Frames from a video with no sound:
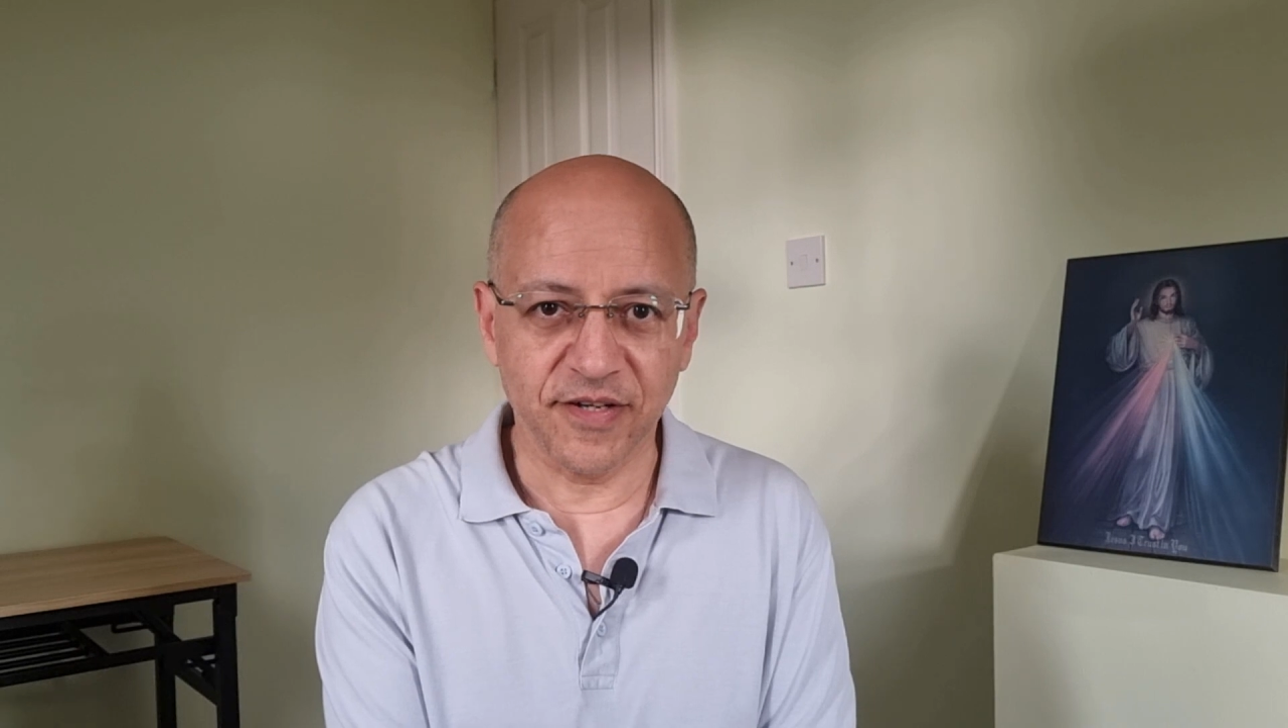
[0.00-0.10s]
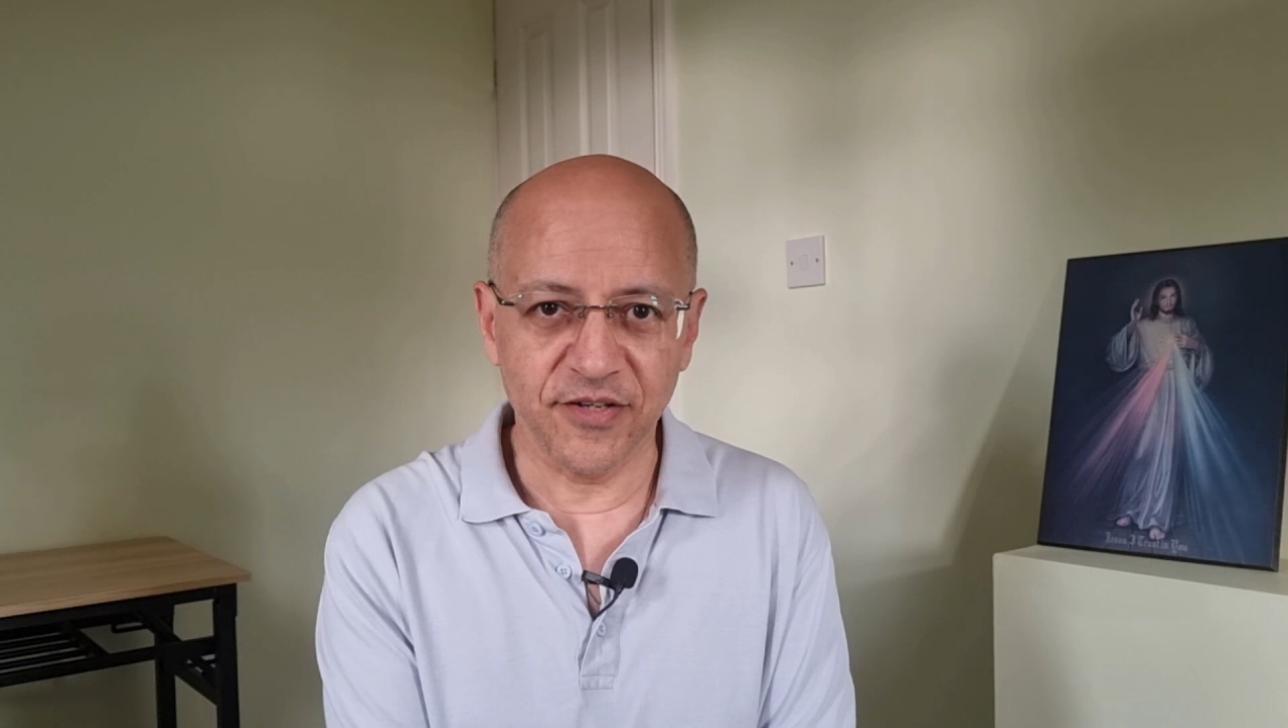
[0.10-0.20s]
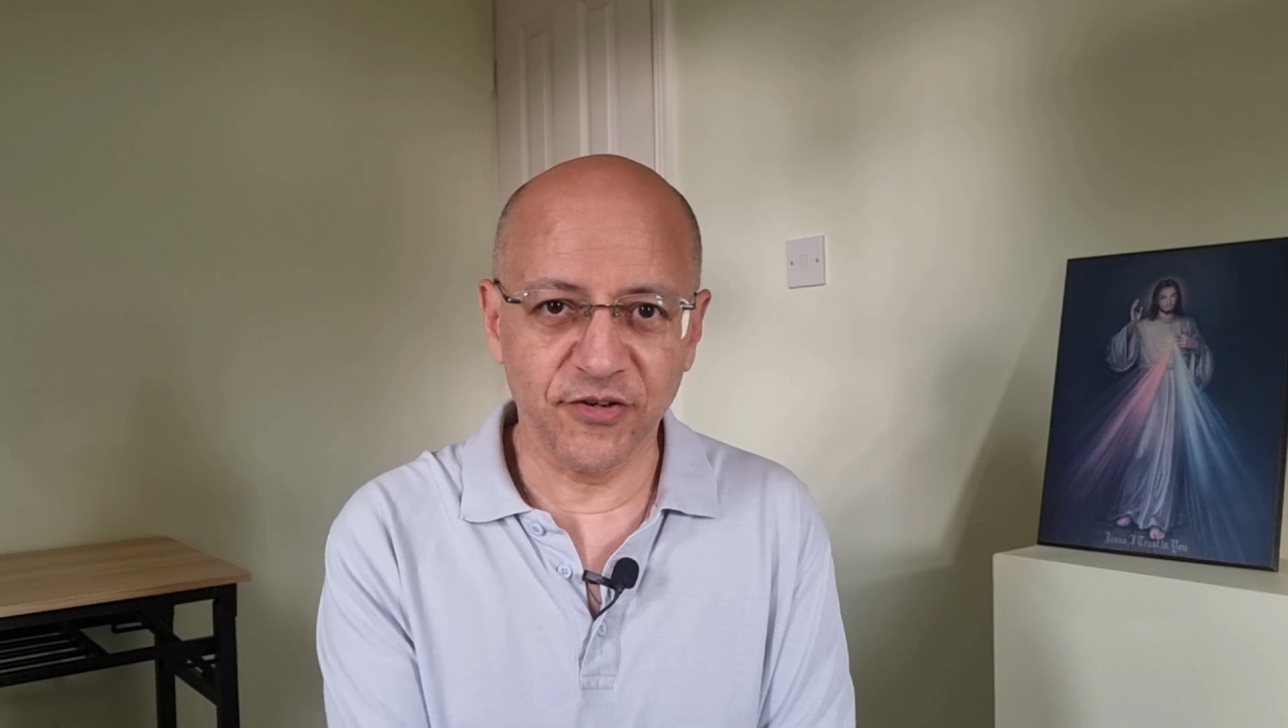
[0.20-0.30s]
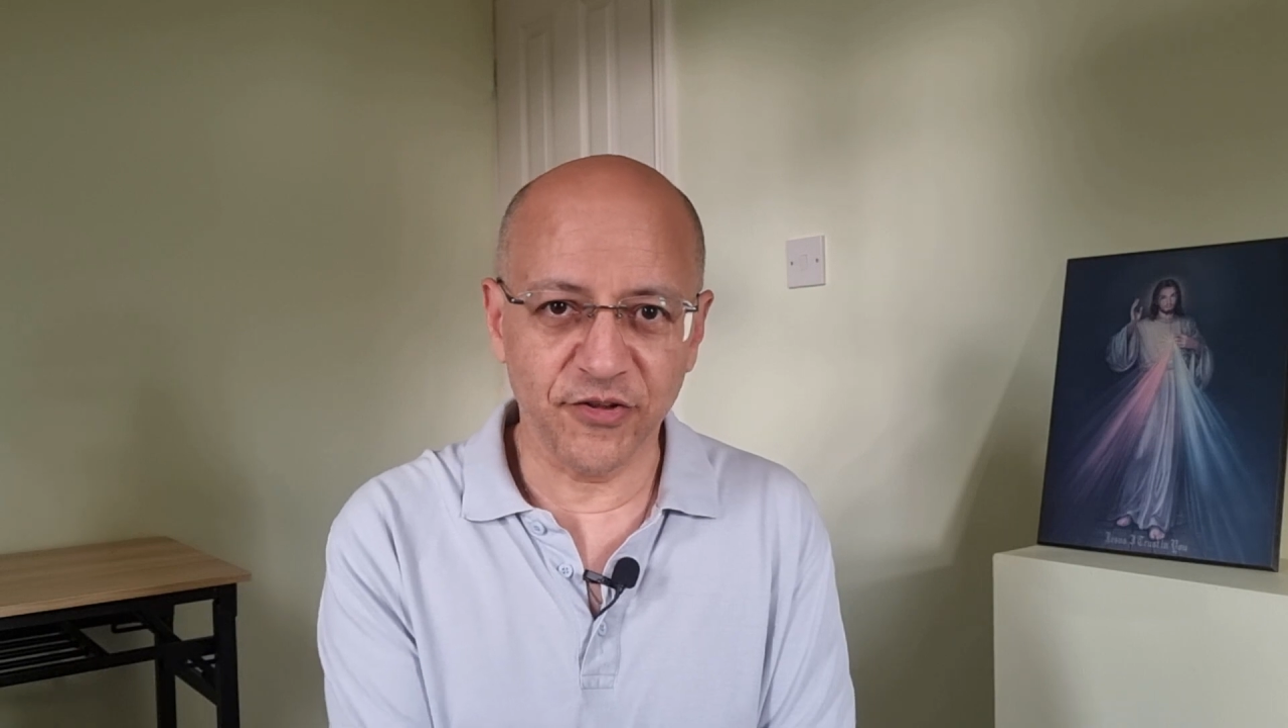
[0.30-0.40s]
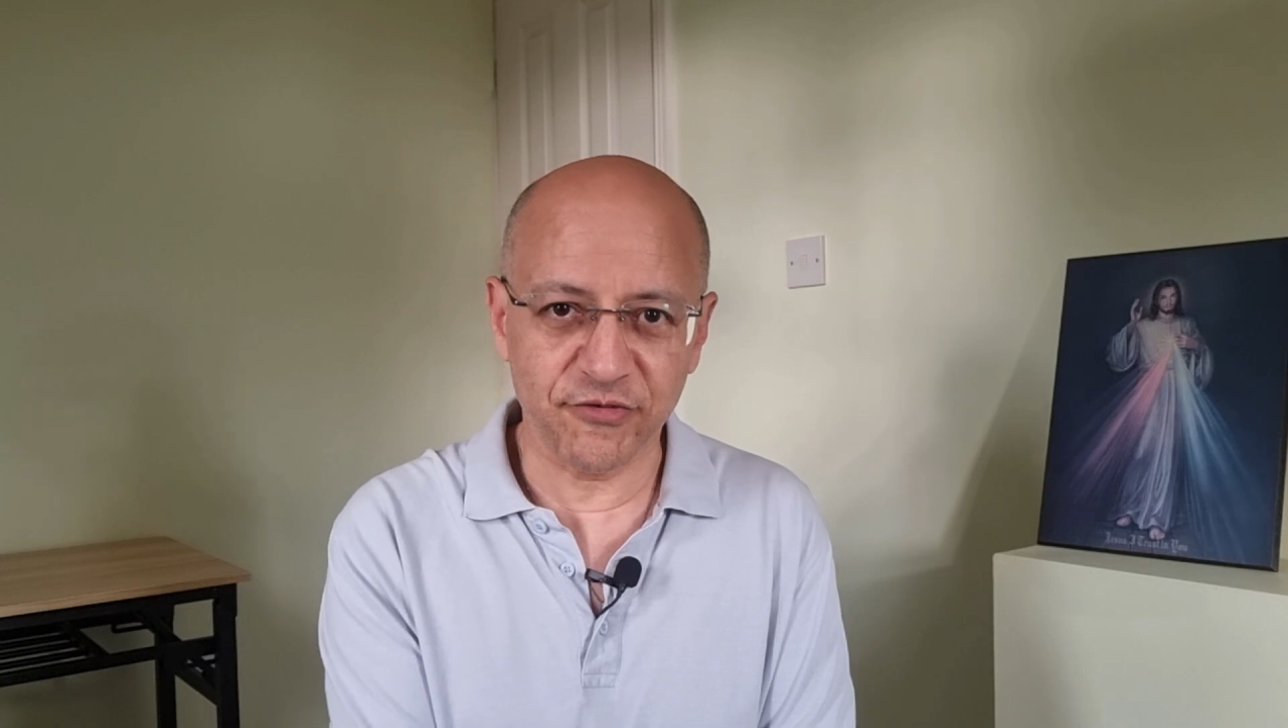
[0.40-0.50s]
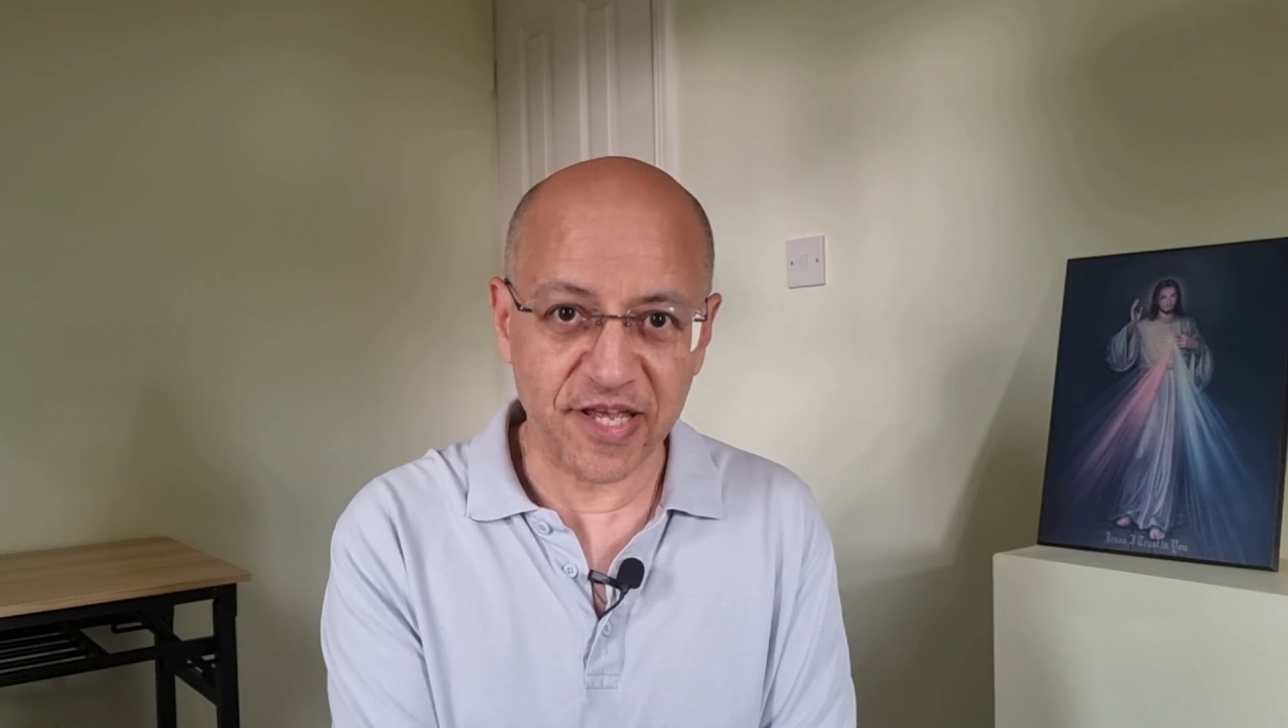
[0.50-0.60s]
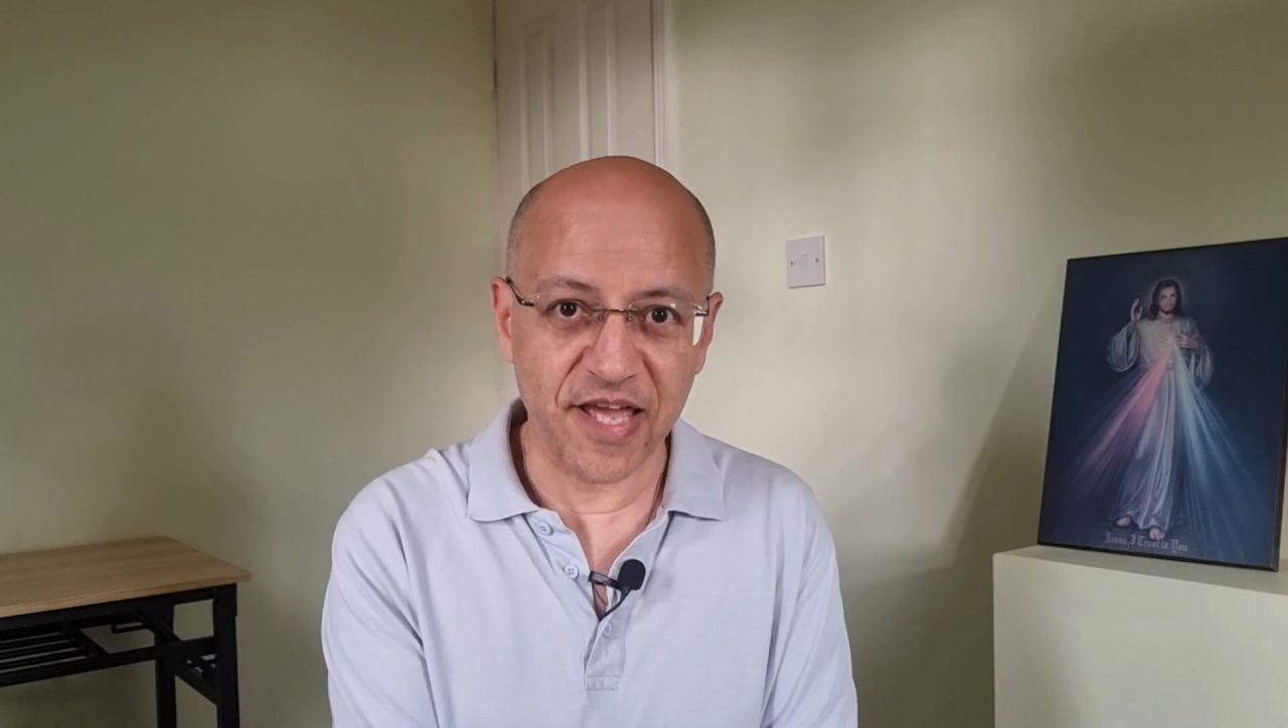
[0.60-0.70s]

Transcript: on another